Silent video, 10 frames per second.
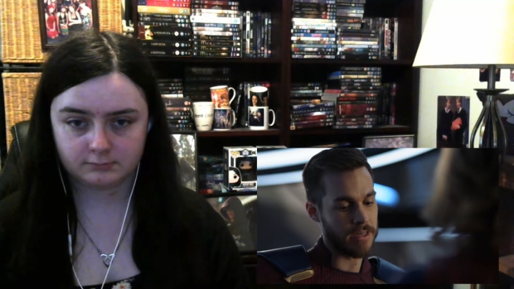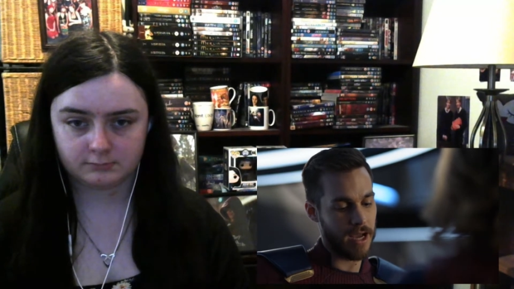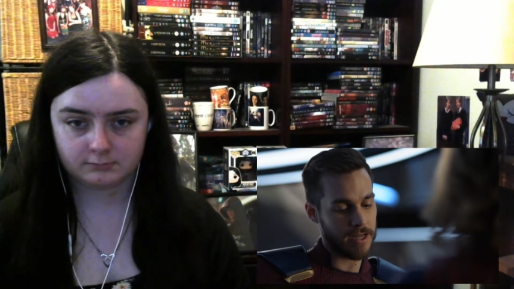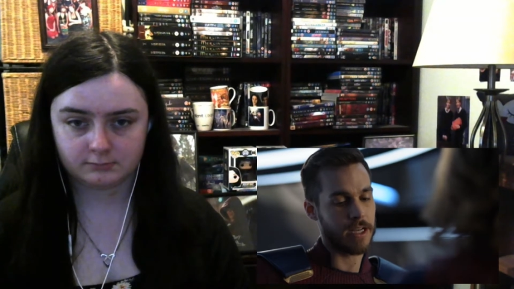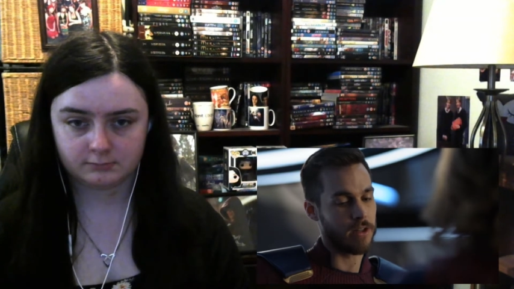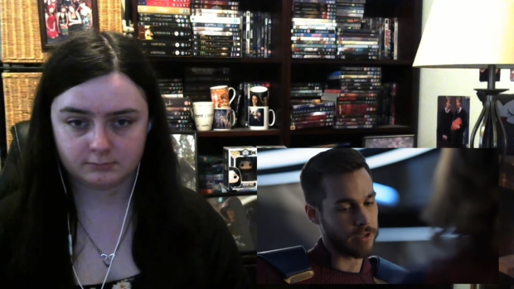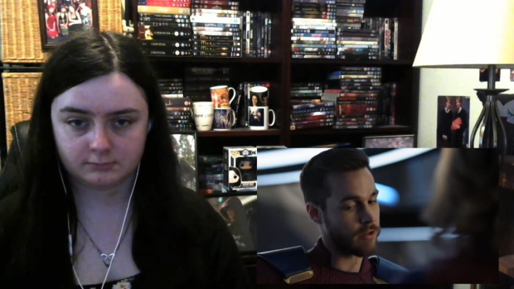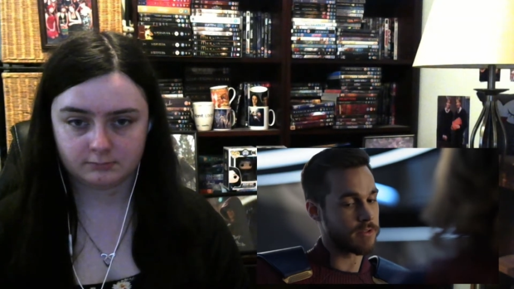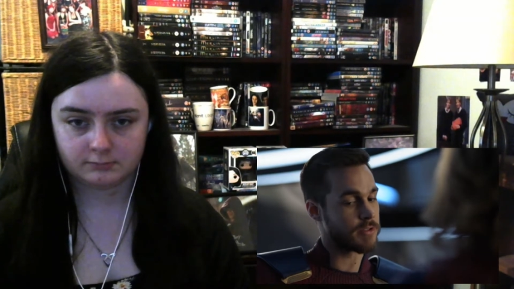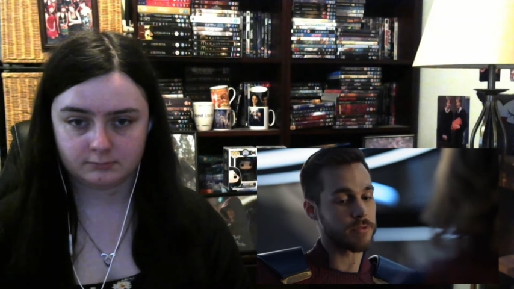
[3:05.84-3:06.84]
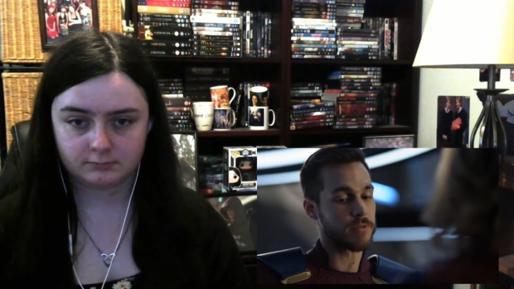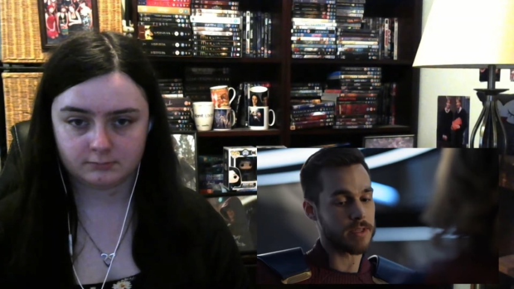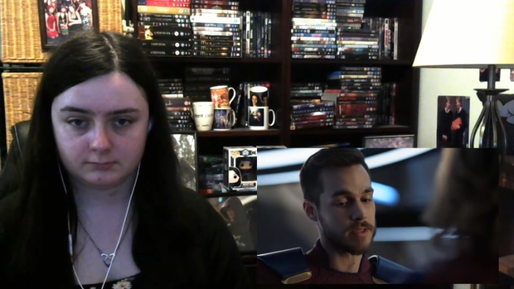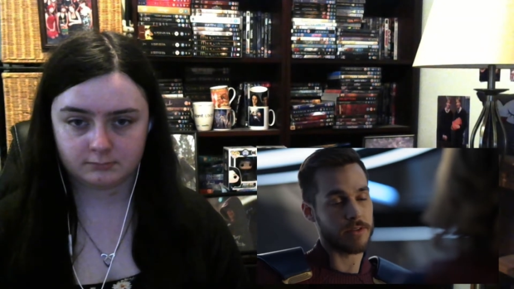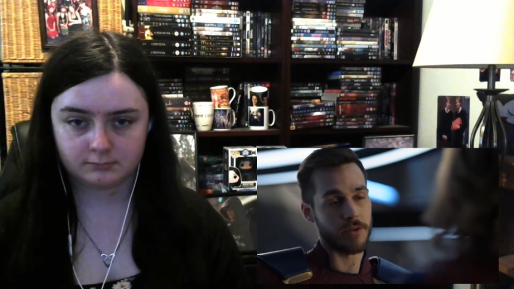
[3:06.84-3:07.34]
Speaker 1: not telling her the
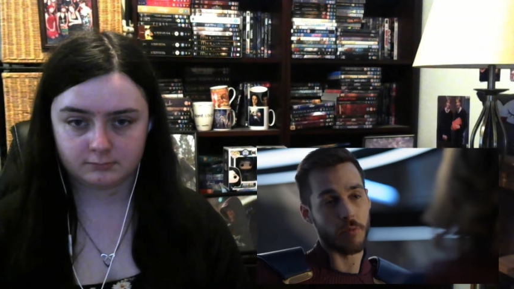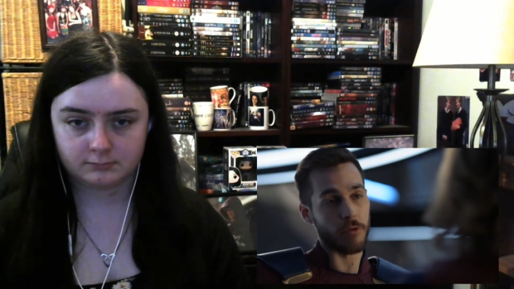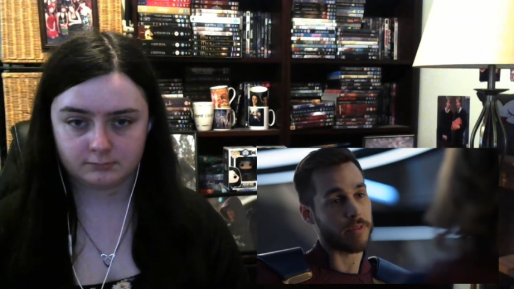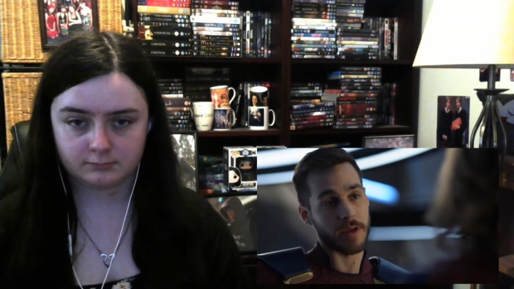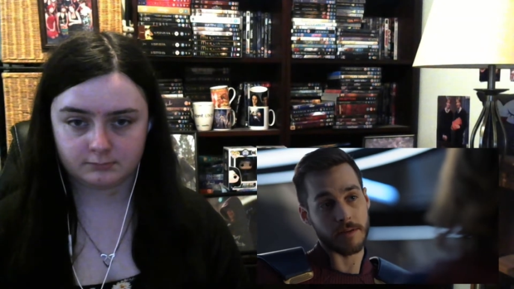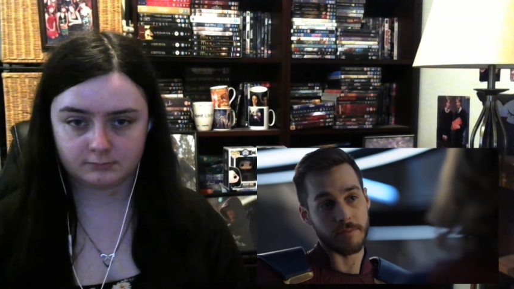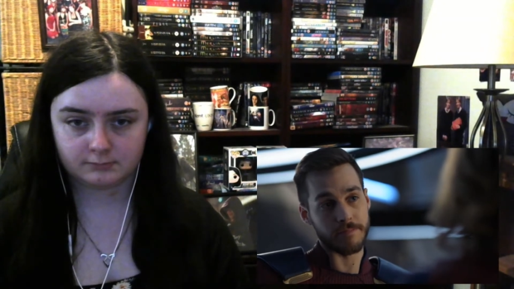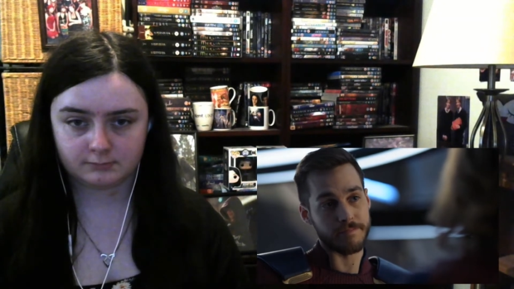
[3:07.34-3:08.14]
truth is the noble thing.